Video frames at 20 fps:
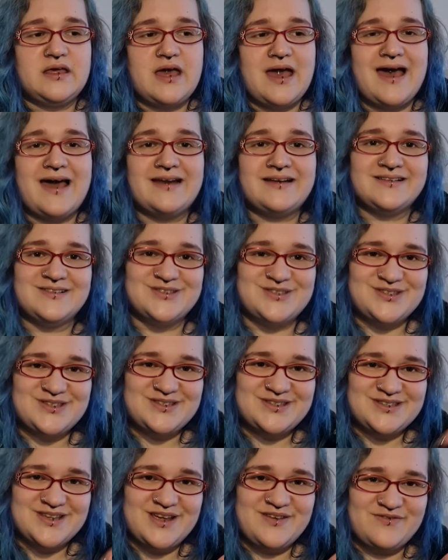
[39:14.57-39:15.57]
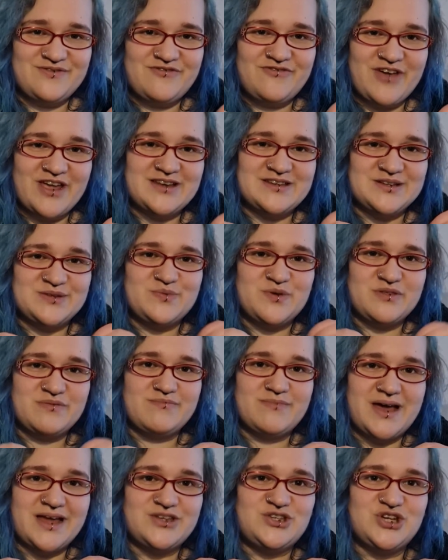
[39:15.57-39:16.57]
ants infected with
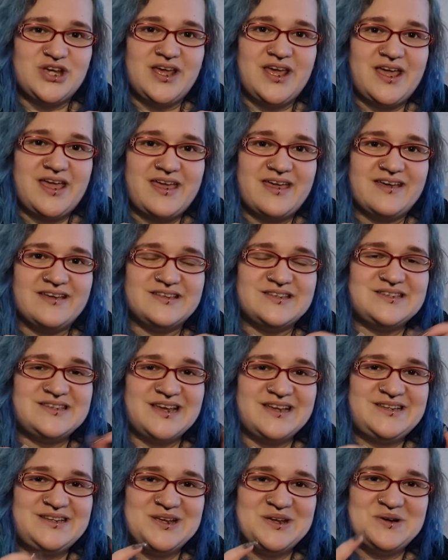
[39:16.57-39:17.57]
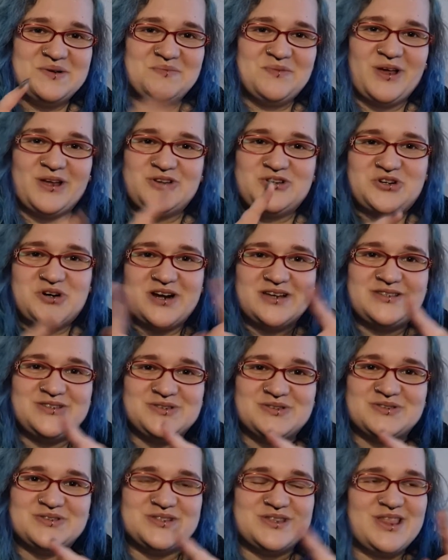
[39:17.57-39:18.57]
magic are setting up like
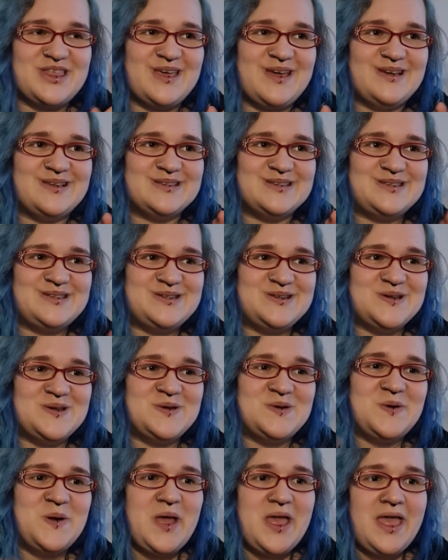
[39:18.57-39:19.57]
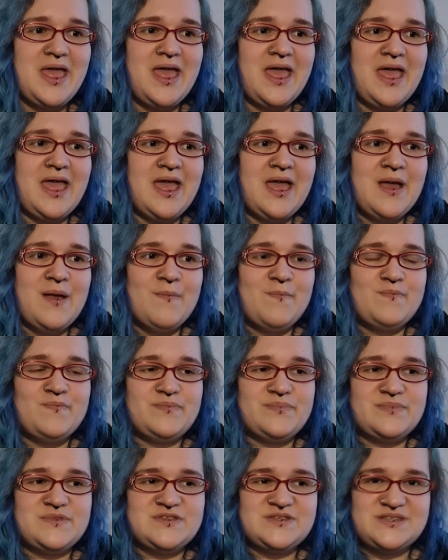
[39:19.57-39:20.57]
trestles and things to
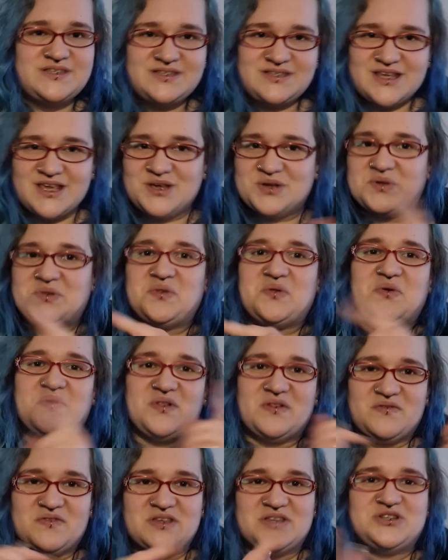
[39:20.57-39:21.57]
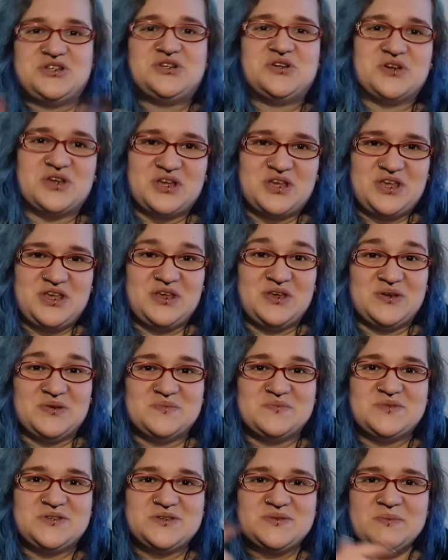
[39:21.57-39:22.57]
steal all of these sugar
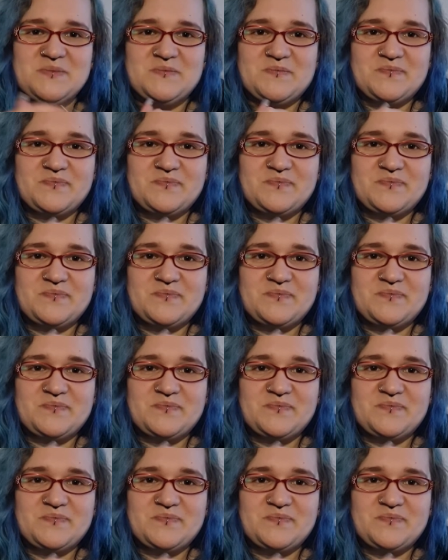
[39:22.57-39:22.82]
cubes.